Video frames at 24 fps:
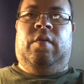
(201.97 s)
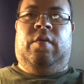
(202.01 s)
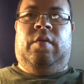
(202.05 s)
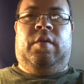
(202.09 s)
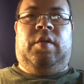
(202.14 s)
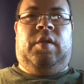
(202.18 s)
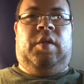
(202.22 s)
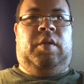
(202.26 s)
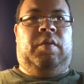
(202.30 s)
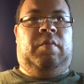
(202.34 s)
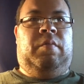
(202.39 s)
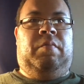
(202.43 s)

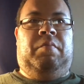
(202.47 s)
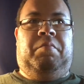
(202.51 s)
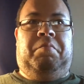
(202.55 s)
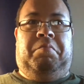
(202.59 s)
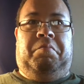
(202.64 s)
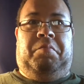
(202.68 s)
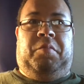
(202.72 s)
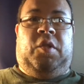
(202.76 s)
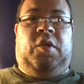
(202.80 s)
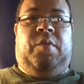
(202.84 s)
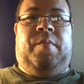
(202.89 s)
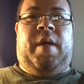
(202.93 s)
Well,
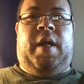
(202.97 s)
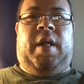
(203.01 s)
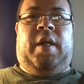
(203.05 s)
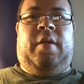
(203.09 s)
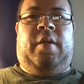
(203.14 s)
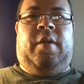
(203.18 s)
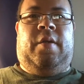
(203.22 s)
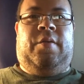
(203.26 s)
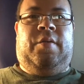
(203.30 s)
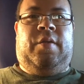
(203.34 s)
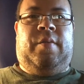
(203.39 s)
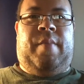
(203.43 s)
nobody
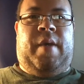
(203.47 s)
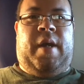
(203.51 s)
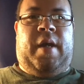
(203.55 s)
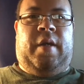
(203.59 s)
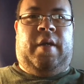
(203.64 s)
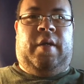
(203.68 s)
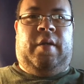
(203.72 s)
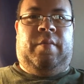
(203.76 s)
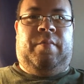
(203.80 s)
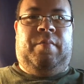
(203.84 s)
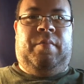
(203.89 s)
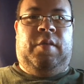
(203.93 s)
knows about
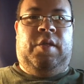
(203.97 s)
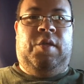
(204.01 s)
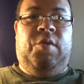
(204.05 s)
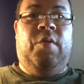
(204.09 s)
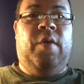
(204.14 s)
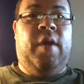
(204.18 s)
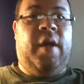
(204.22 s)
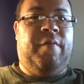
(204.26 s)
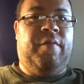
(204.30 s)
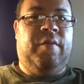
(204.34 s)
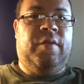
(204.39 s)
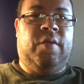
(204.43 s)
it. You
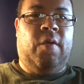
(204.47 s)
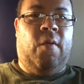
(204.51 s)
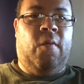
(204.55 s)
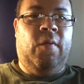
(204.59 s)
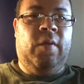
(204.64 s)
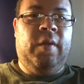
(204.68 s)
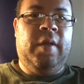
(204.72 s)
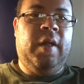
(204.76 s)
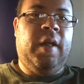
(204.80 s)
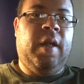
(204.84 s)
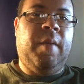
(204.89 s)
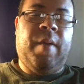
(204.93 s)
haven't
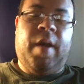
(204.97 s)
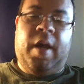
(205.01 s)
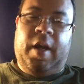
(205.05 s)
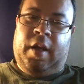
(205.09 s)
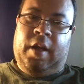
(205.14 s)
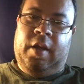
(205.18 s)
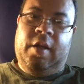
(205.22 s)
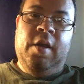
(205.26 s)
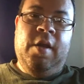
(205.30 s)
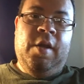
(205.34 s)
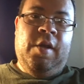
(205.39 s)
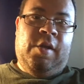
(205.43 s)
told
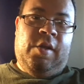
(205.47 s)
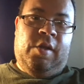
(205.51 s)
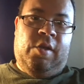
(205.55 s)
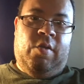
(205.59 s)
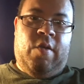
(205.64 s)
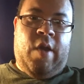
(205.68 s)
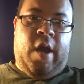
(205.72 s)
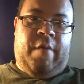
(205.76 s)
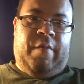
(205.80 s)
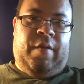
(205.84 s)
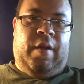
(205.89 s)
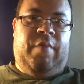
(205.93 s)
anybody.
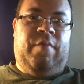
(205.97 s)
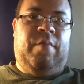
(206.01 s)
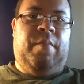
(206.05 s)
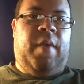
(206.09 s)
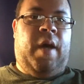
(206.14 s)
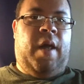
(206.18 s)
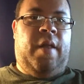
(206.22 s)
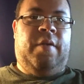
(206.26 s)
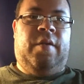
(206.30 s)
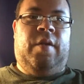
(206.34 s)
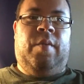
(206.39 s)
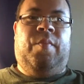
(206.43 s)
You haven't even
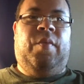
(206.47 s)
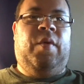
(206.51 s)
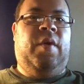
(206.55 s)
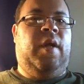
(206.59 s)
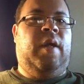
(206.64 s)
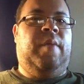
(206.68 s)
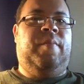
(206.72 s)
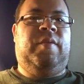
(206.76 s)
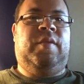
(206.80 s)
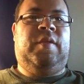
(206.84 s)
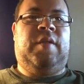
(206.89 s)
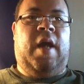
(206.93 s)
bothered to put
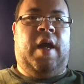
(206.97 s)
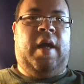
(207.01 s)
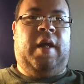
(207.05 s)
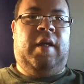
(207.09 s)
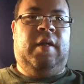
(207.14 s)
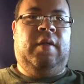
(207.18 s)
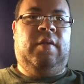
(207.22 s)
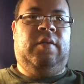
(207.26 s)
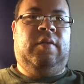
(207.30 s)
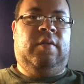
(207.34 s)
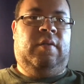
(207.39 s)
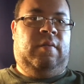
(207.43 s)
up
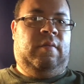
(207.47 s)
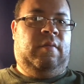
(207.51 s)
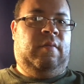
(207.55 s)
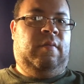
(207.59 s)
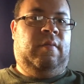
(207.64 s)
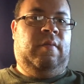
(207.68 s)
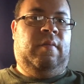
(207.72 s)
signs